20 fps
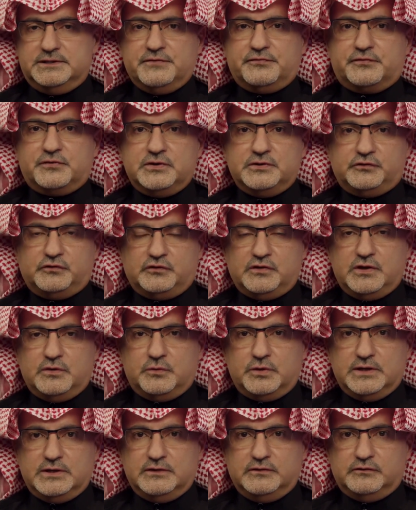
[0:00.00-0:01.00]
different
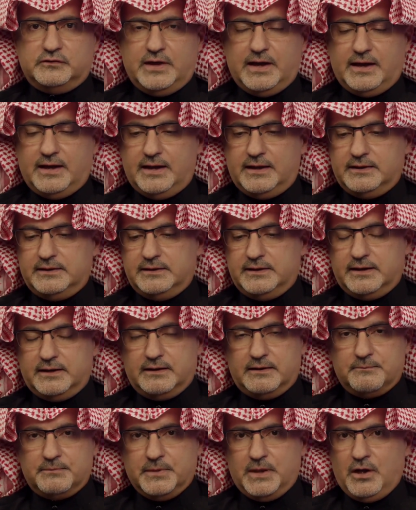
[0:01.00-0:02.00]
series and
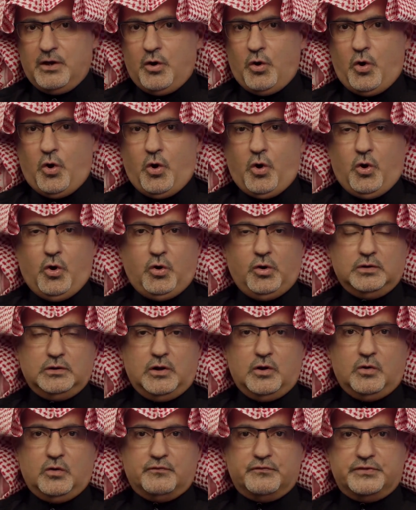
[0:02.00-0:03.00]

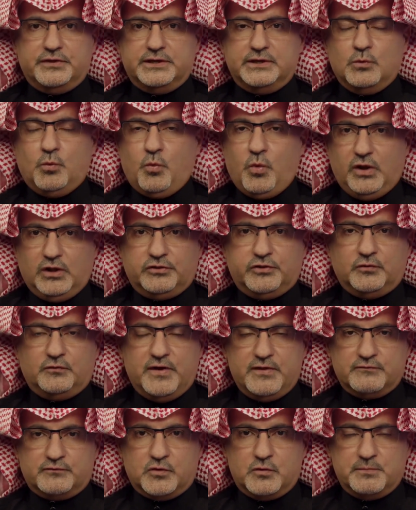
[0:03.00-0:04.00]
all of the wealth
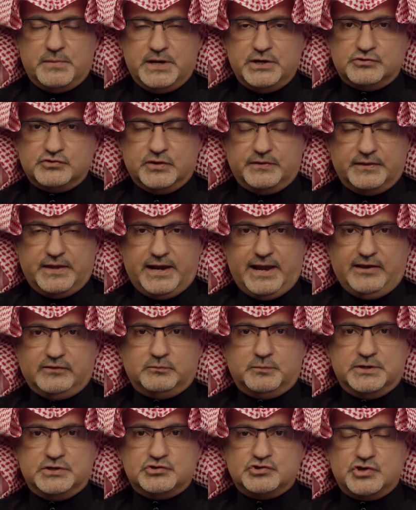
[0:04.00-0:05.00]
of information that
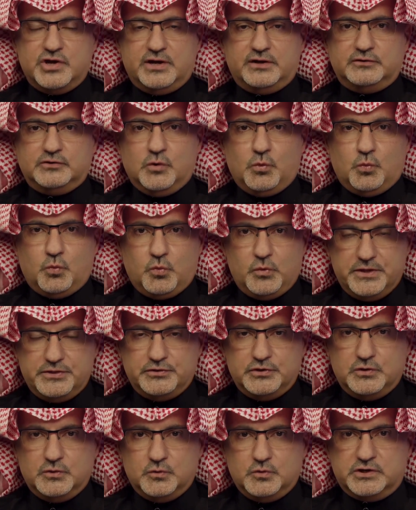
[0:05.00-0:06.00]
has been shared
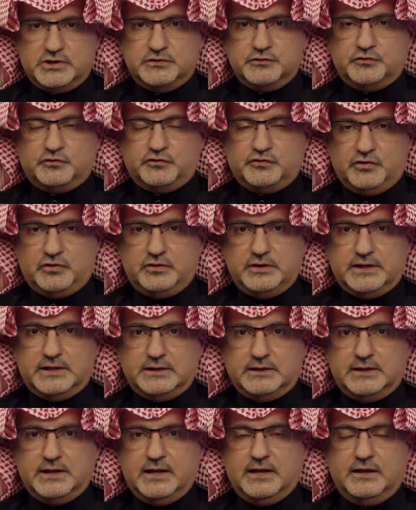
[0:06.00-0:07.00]
with you
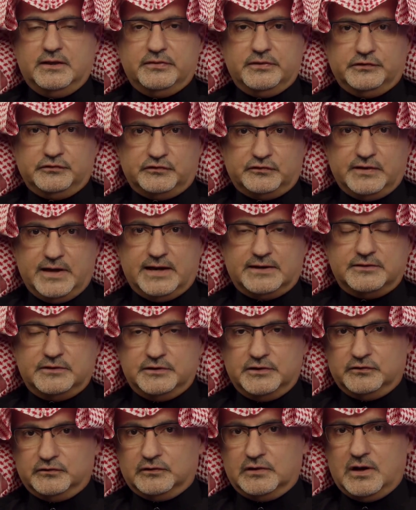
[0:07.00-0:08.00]
concerning the
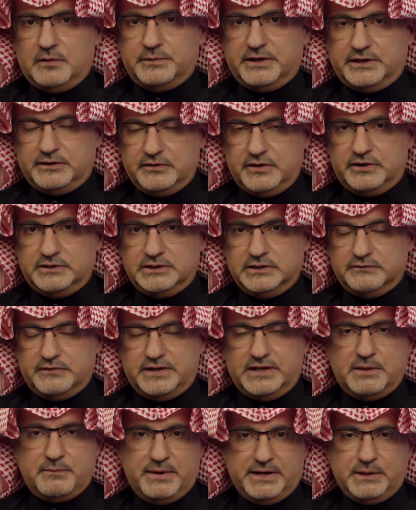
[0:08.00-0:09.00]
standard Islamic
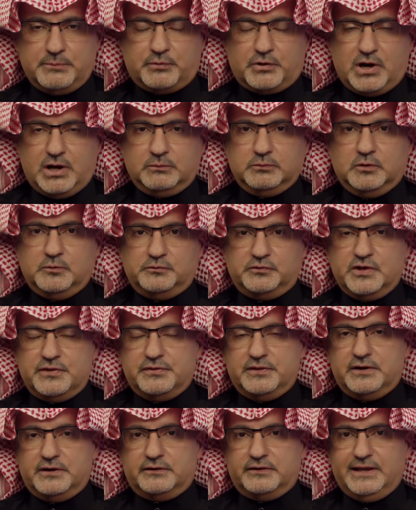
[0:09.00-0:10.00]
narrative and the many problems
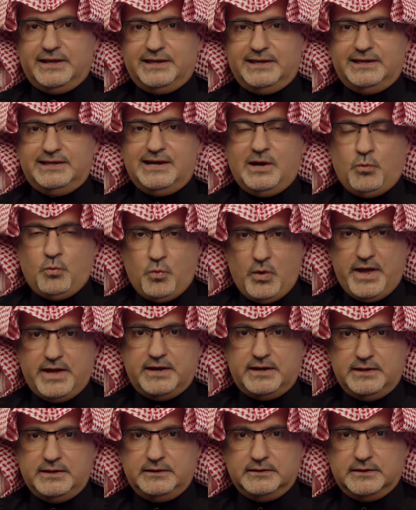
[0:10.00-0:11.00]
in there, in a
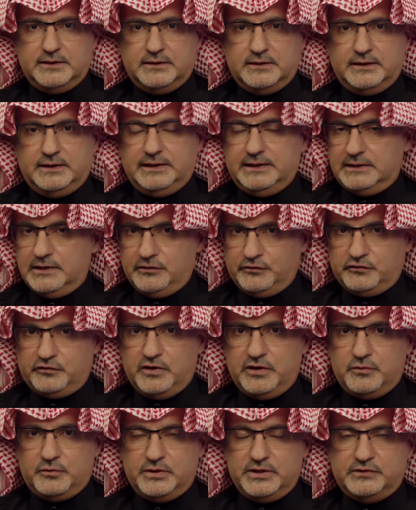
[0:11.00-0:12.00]
way, in a
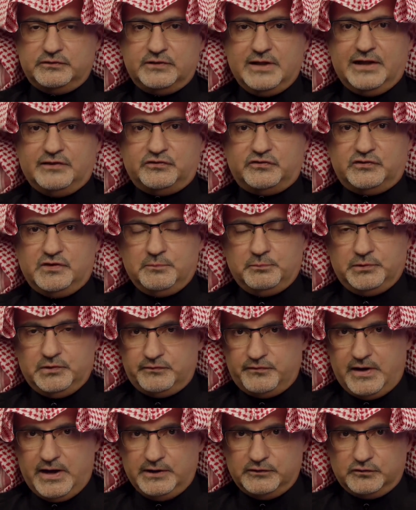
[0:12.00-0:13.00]
series that
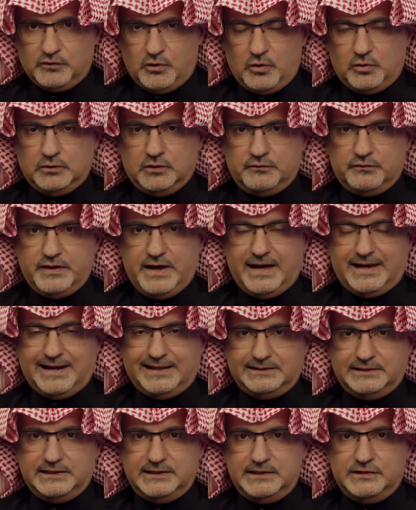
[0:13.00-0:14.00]
simplifies all of
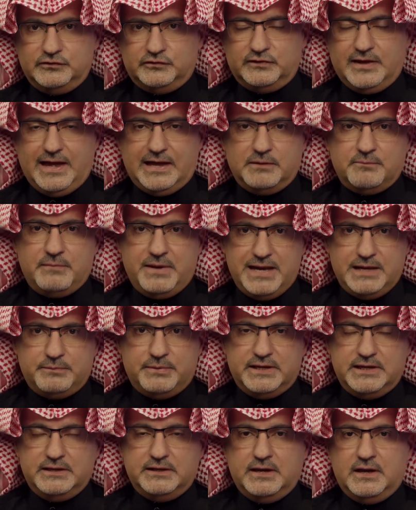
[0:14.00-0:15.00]
that at least, and
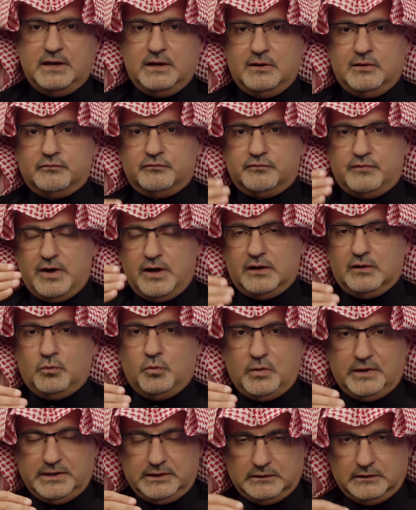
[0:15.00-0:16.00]
maybe
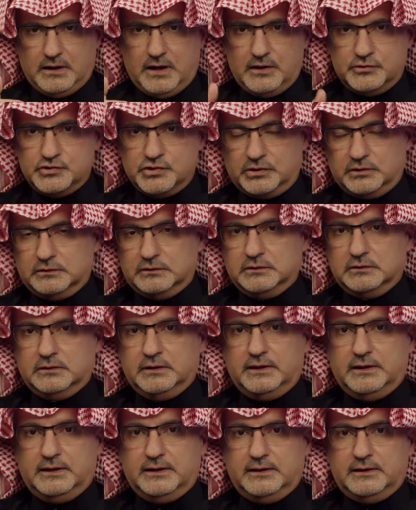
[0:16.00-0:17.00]
follow a
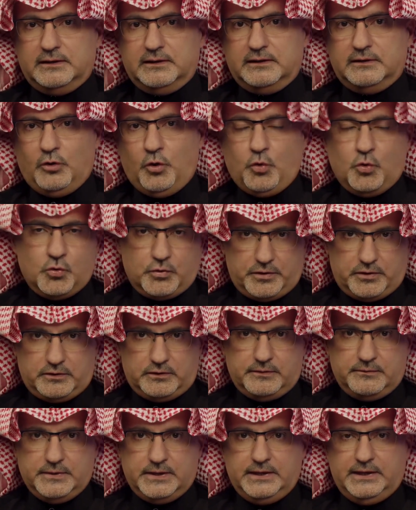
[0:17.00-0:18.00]
logical
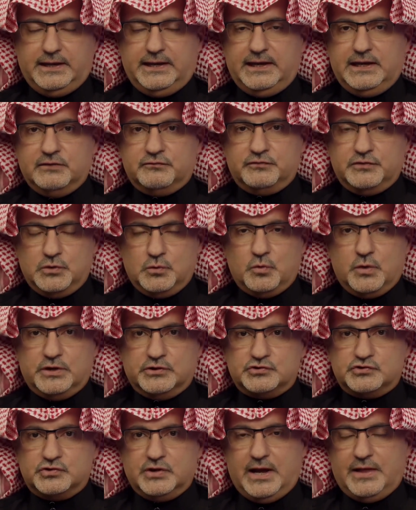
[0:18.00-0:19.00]
order, if you
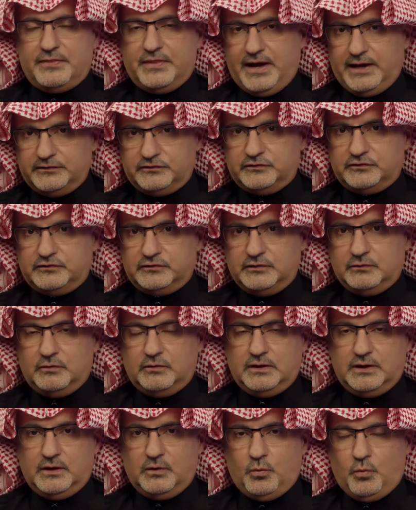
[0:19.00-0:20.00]
wish. And that's
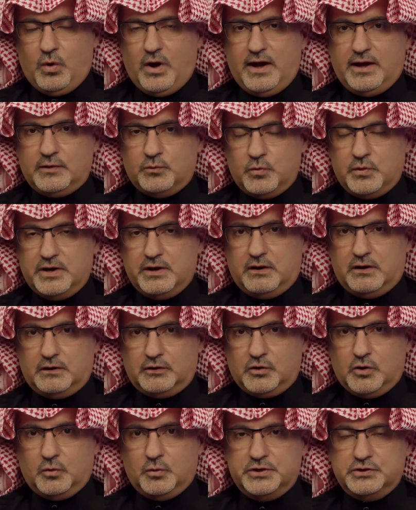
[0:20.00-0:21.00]
why we
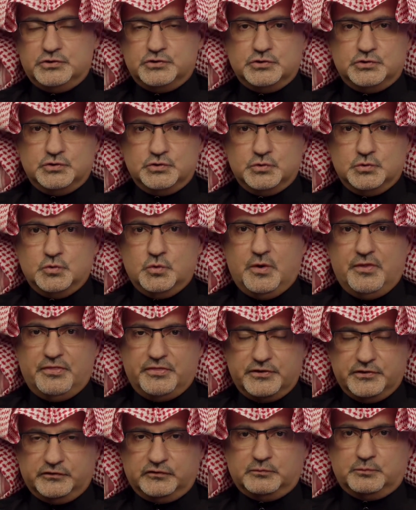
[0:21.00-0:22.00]
are going to do
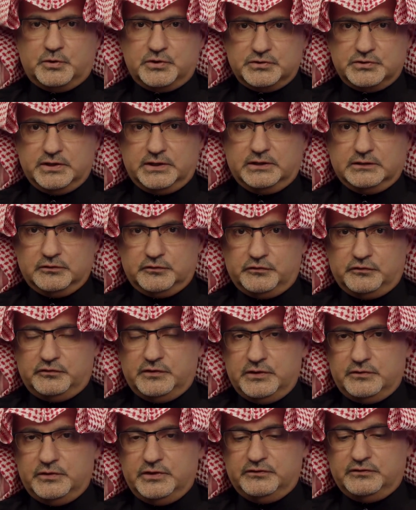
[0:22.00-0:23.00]
this particular
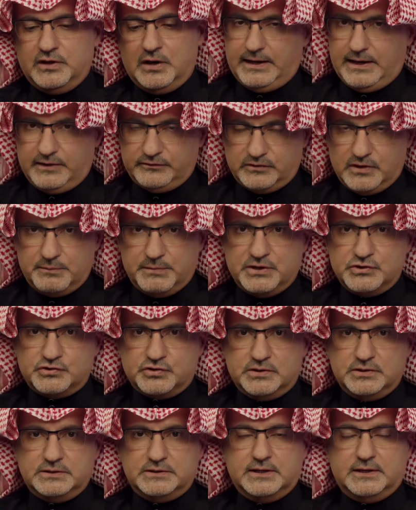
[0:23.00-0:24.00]
series. And as I
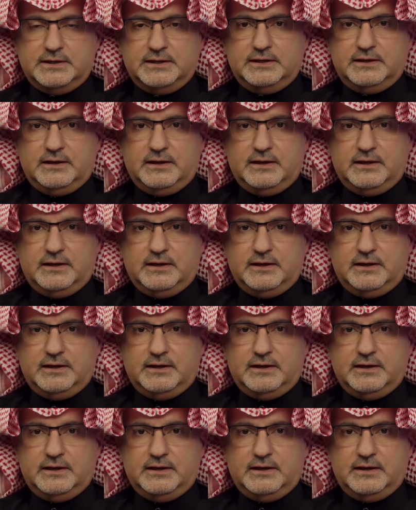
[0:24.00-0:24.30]
mentioned,